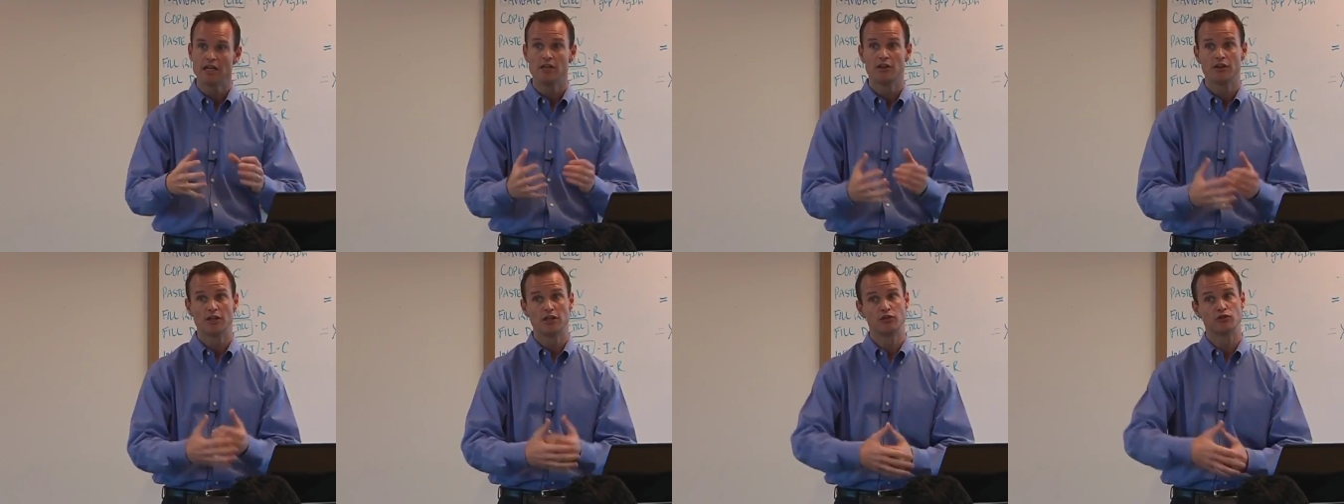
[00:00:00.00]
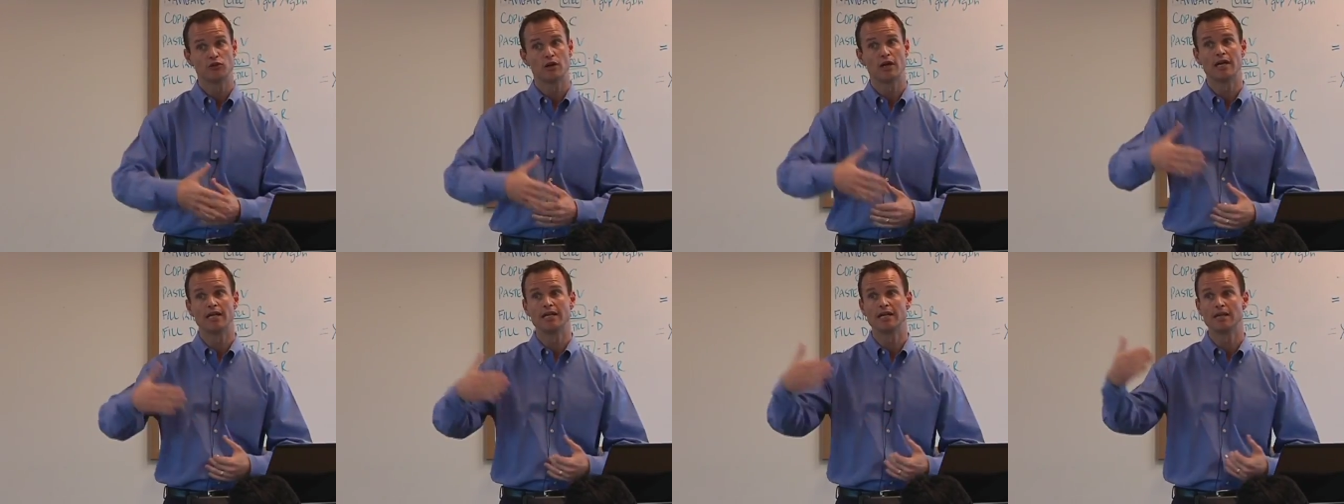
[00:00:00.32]
They
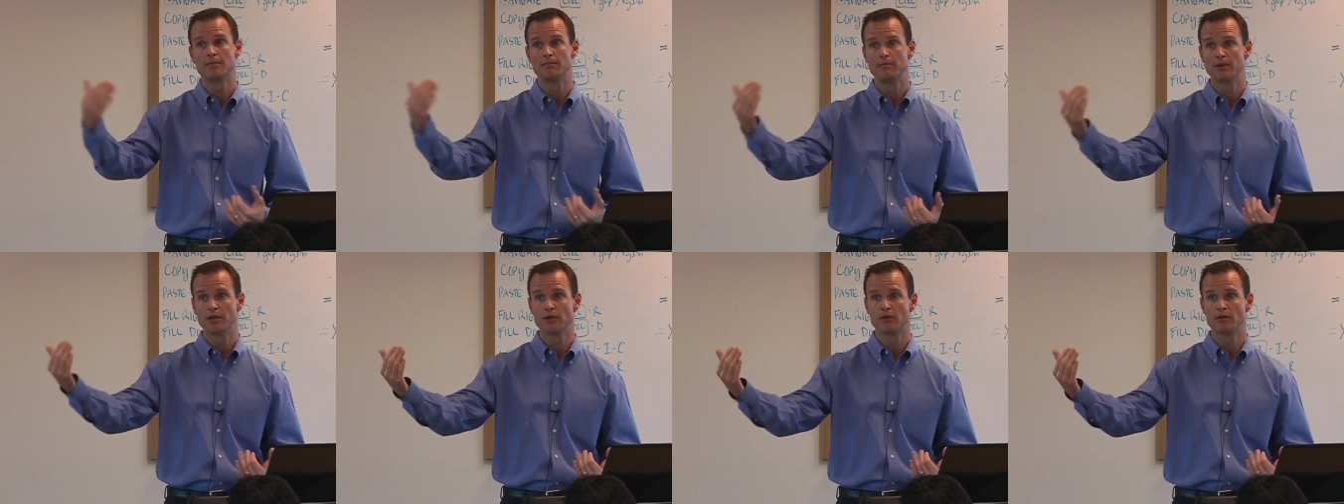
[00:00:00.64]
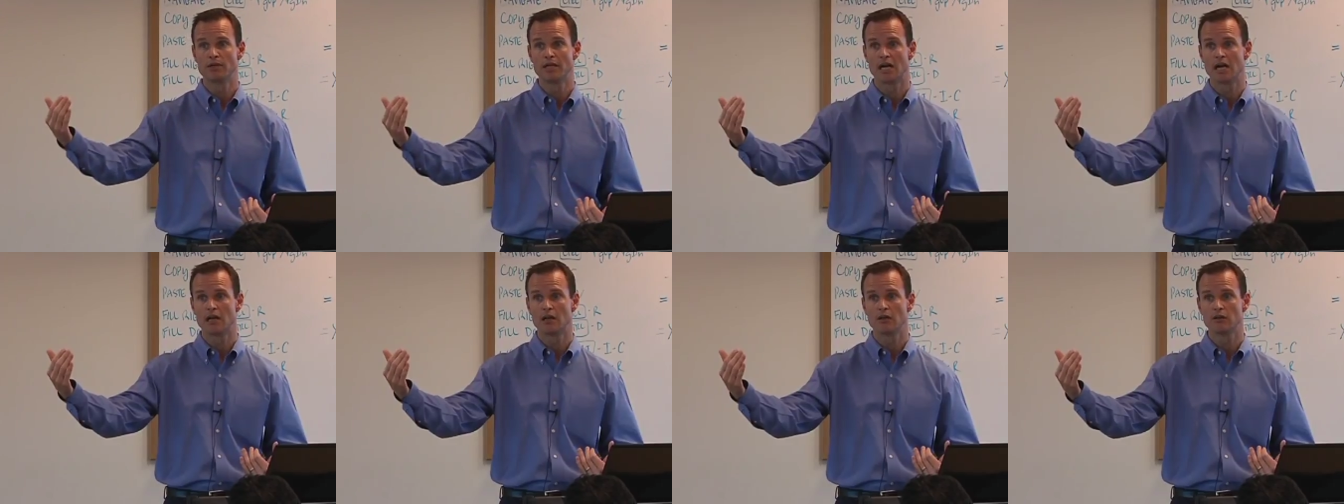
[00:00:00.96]
try and get bigger
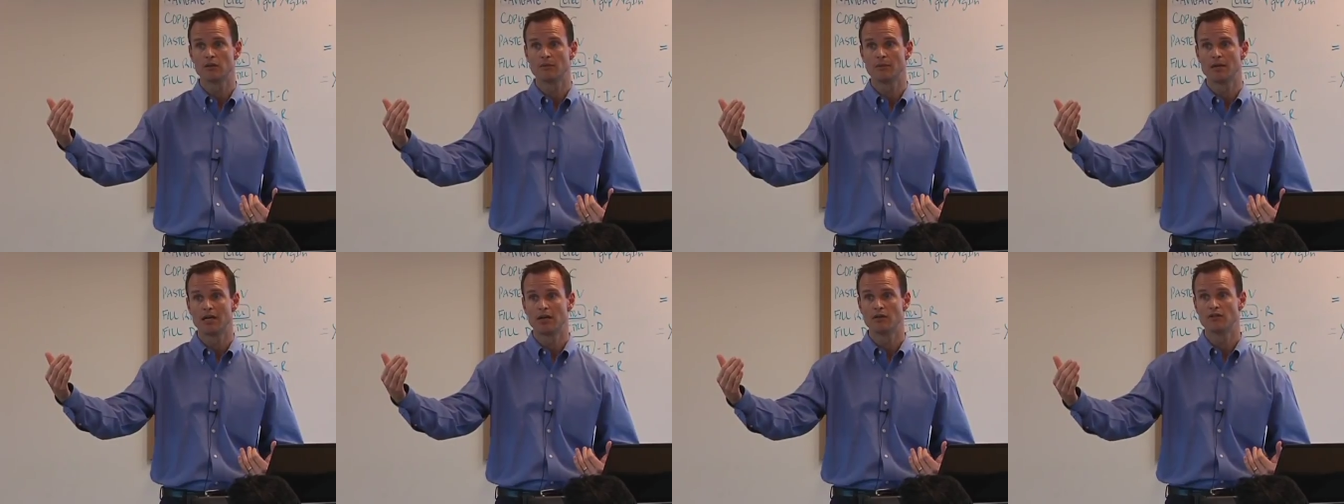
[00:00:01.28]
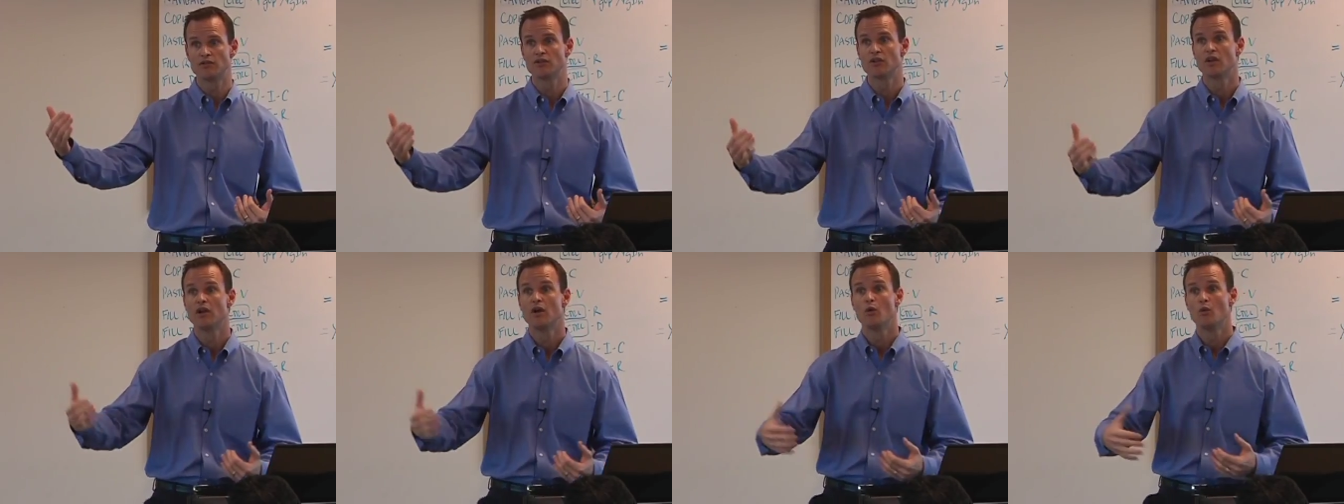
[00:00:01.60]
dollar
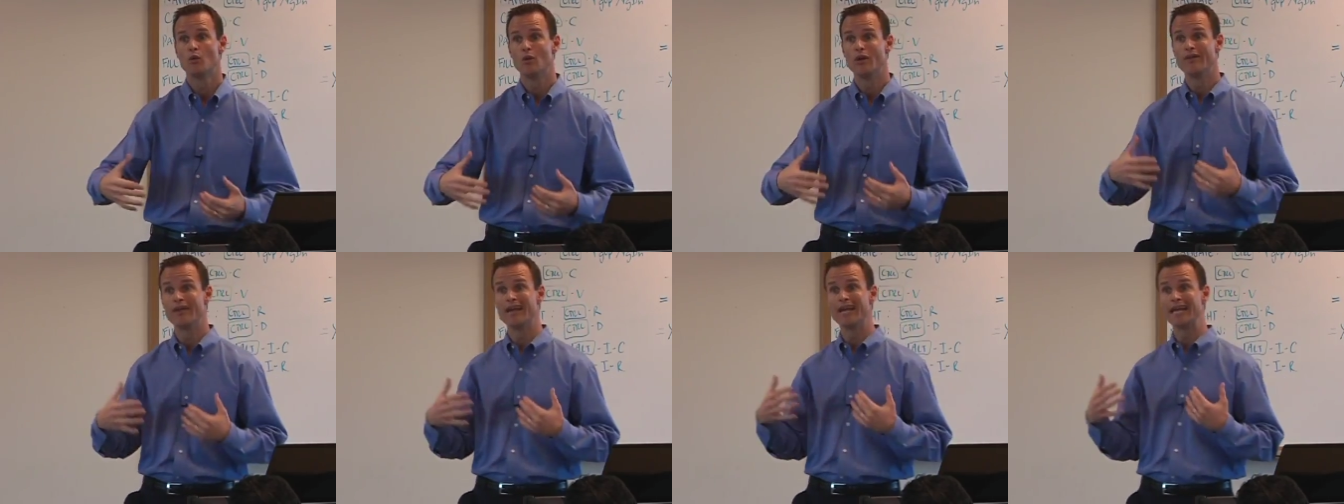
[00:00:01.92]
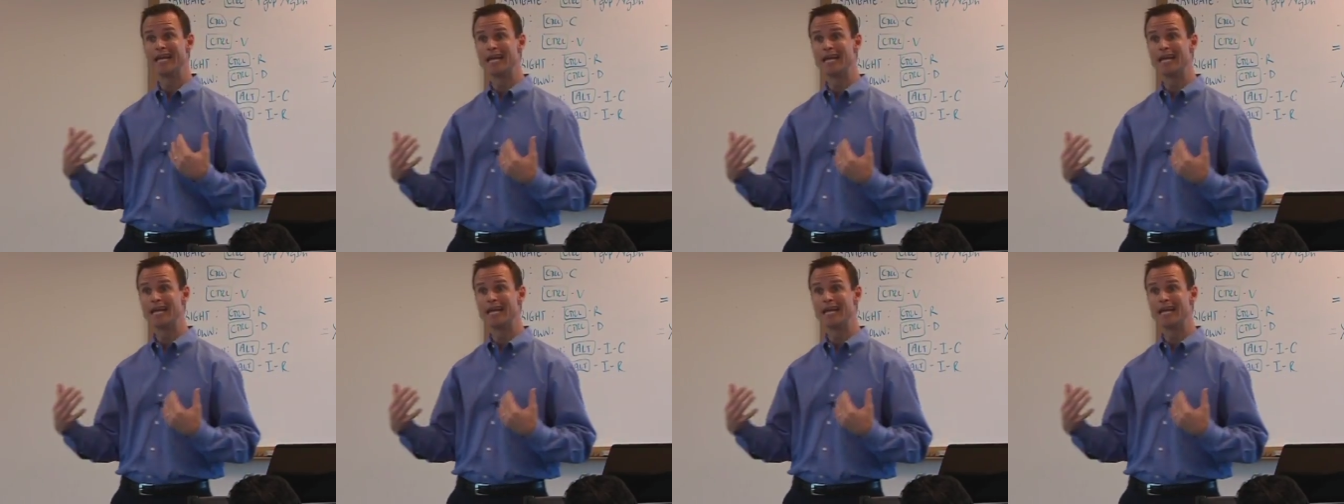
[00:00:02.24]
amounts. When they